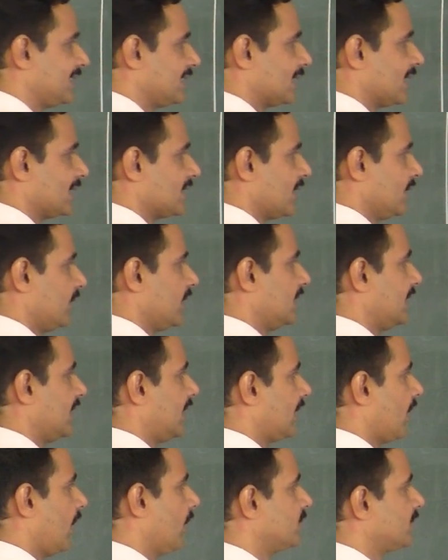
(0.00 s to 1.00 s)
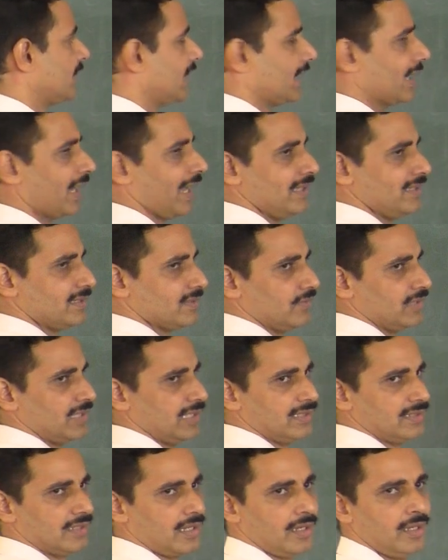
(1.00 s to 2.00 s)
in such a way that object lies
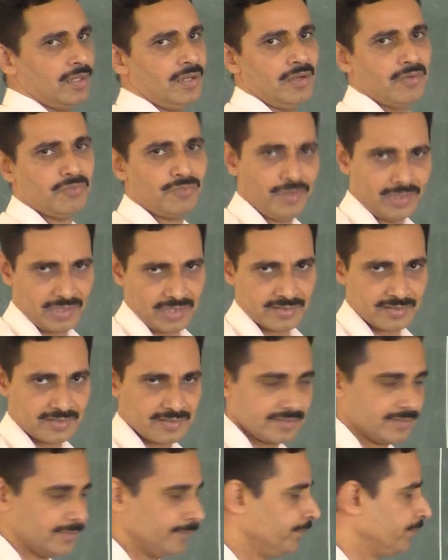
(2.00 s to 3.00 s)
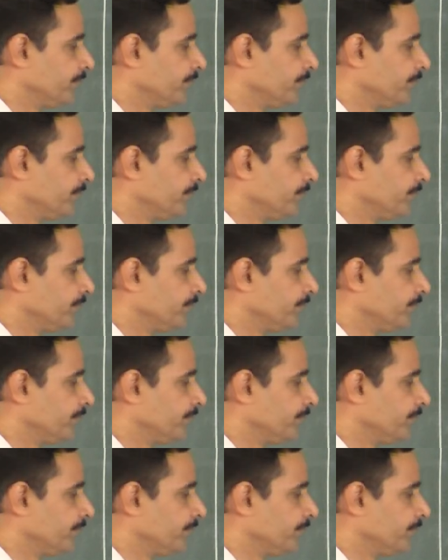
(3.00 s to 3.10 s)
within the focus.